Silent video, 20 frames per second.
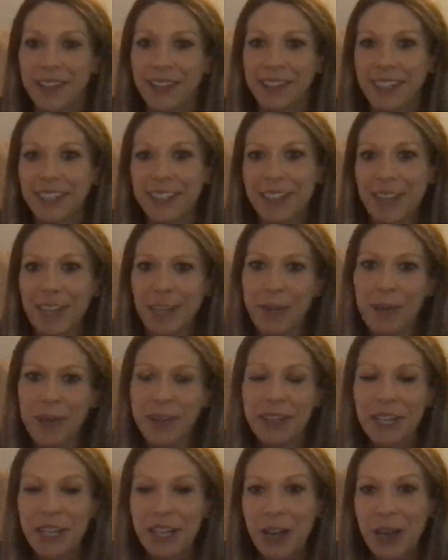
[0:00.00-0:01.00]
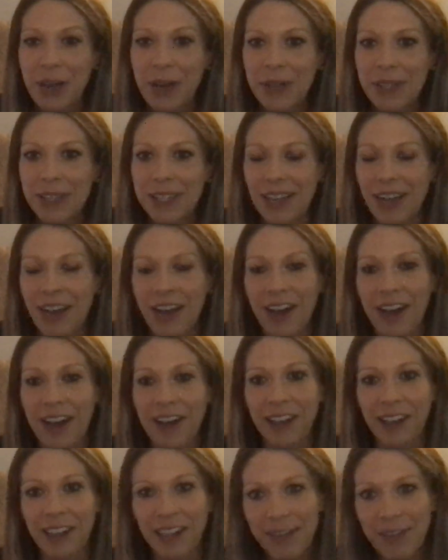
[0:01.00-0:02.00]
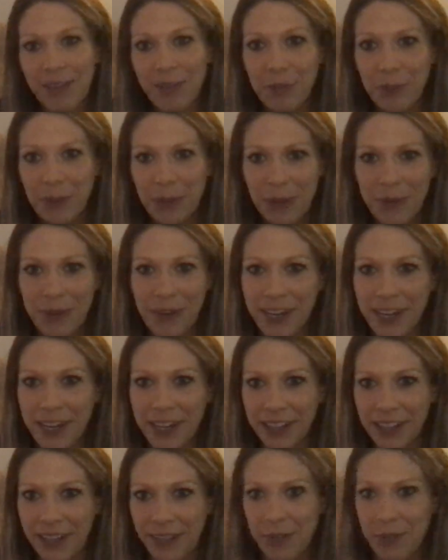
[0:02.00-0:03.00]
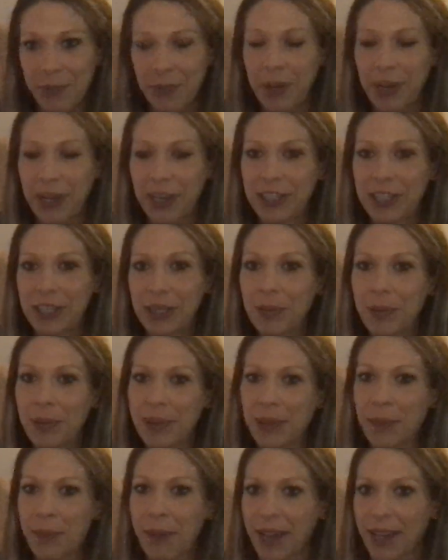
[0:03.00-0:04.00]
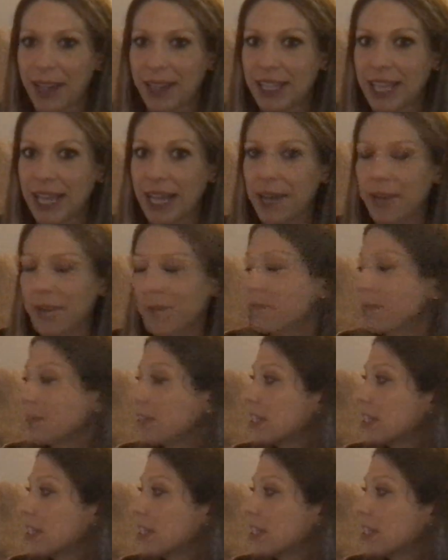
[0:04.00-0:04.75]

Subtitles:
let's talk about the notes on 11.1 and 11.2, but the back side.